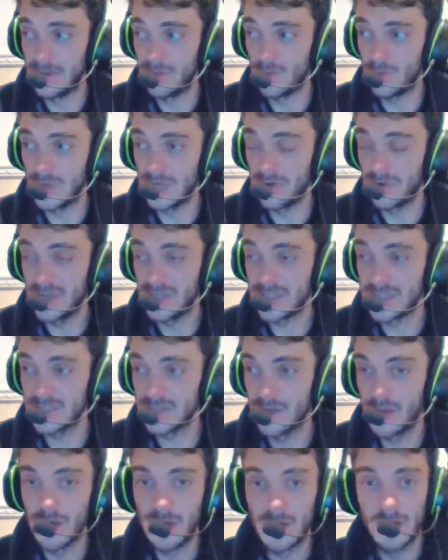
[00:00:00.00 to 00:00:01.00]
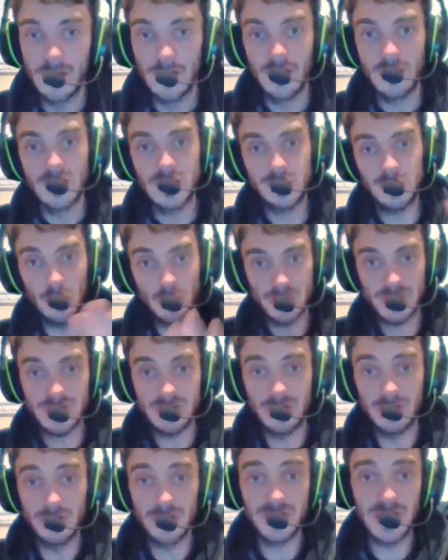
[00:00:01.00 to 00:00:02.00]
whereas sports
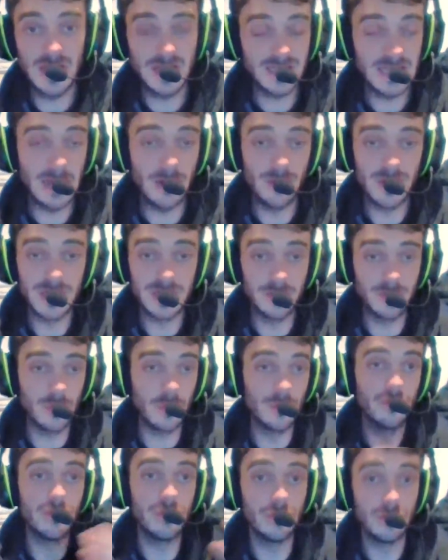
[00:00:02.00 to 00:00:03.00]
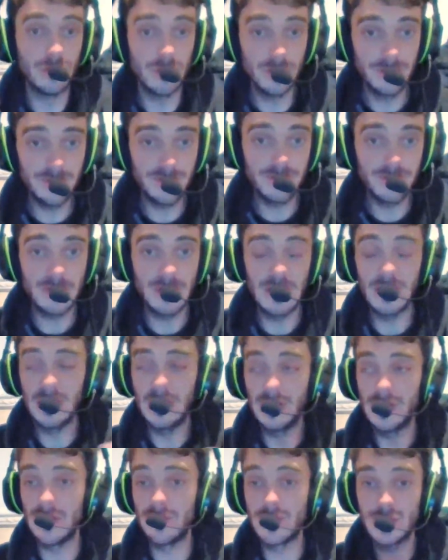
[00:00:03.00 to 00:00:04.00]
stars, their salaries have gone through the roof.
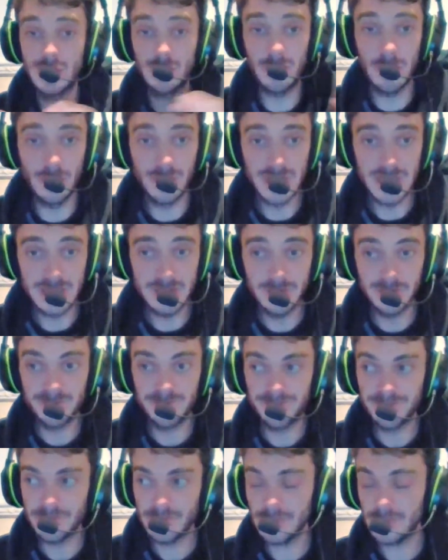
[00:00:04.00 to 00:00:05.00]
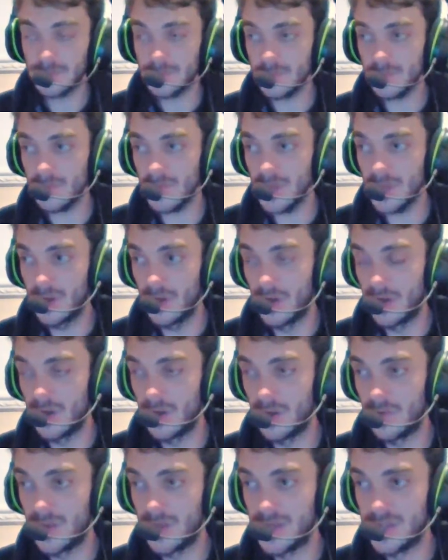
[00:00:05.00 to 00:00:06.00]
They've exploded.
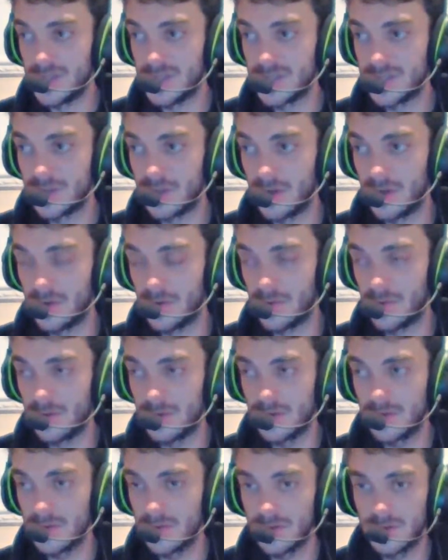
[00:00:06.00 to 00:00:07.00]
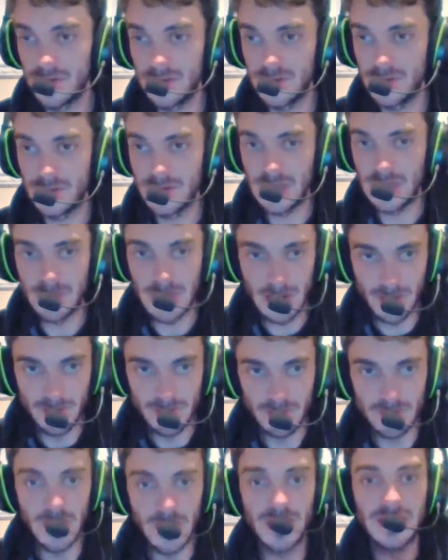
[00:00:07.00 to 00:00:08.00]
There's, the amount
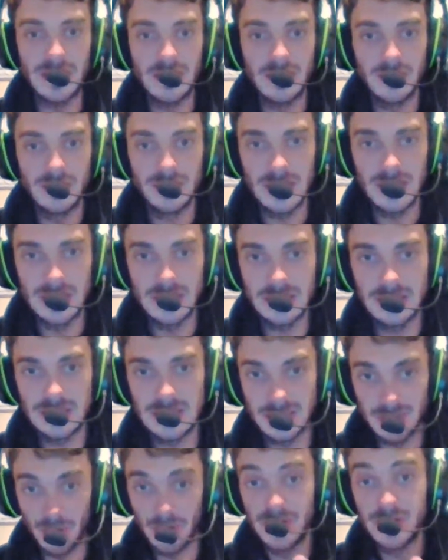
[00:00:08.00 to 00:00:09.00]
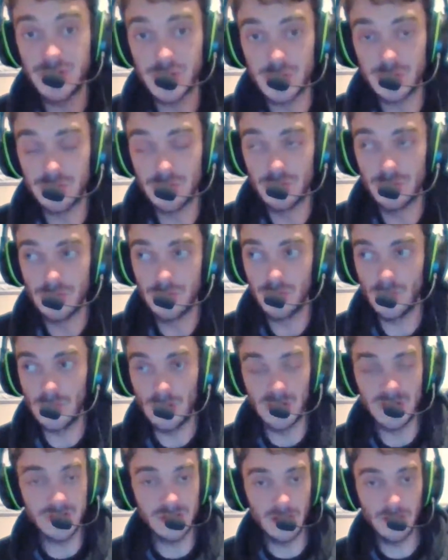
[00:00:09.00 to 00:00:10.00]
of money that has gone into sport,
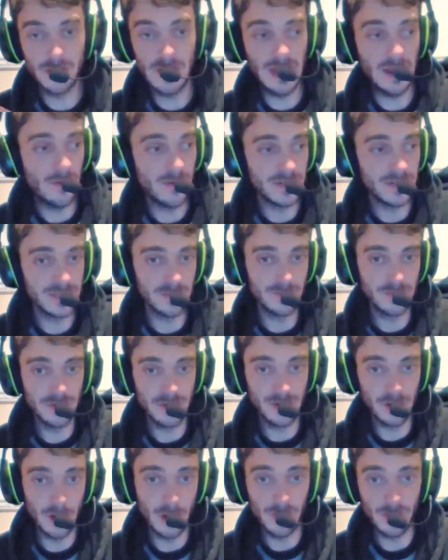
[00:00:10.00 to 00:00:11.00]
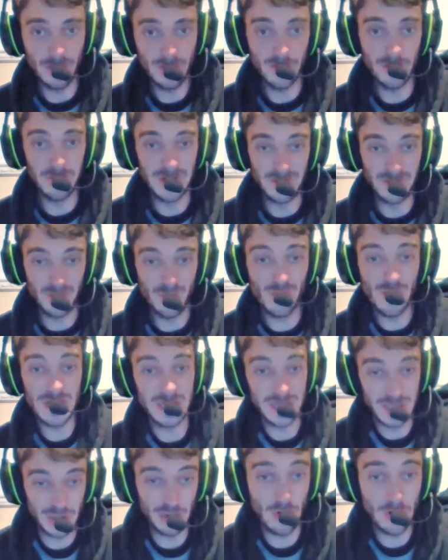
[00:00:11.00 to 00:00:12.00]
whereas other areas of the global economy have
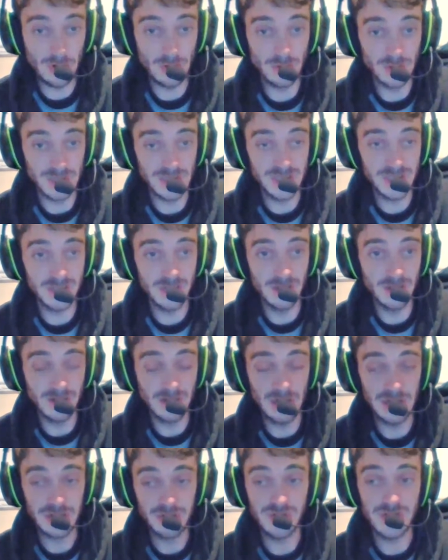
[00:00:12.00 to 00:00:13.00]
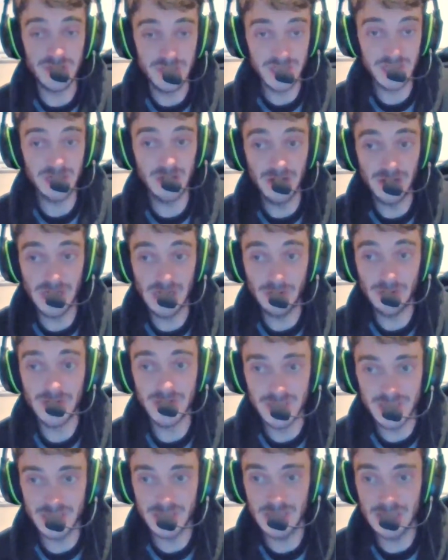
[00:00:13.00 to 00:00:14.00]
really struggled in certain countries and certain
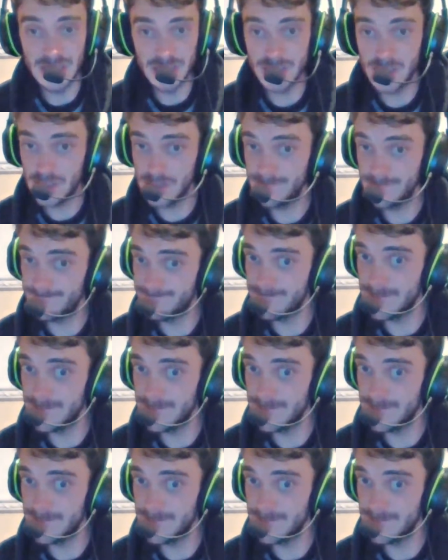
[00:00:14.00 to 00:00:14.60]
areas, is